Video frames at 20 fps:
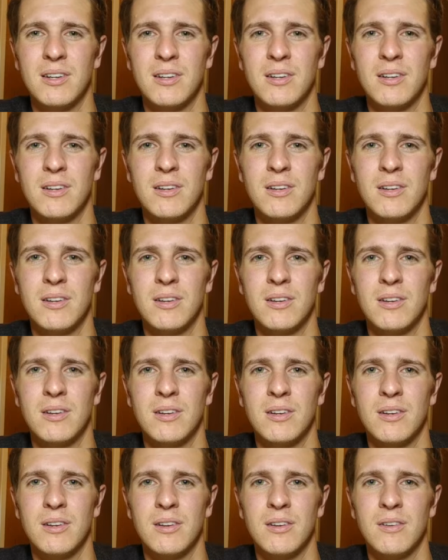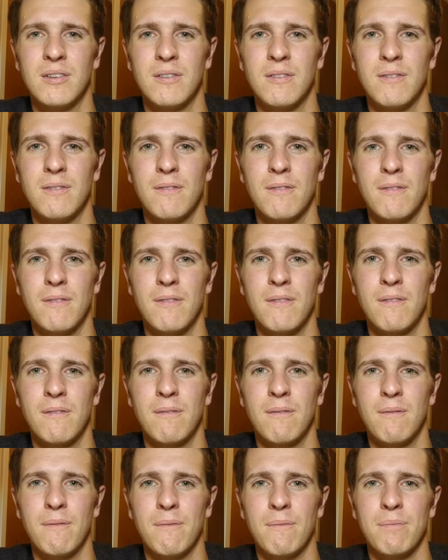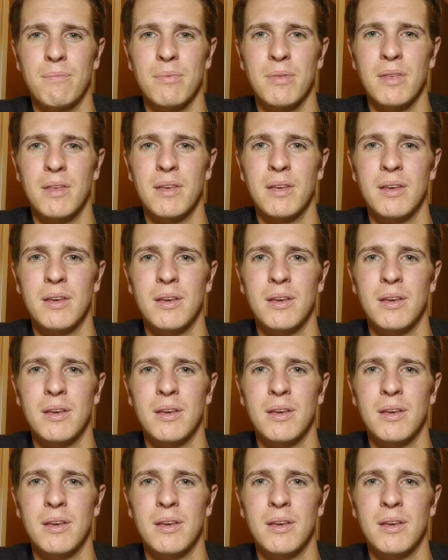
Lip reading: (no one is talking)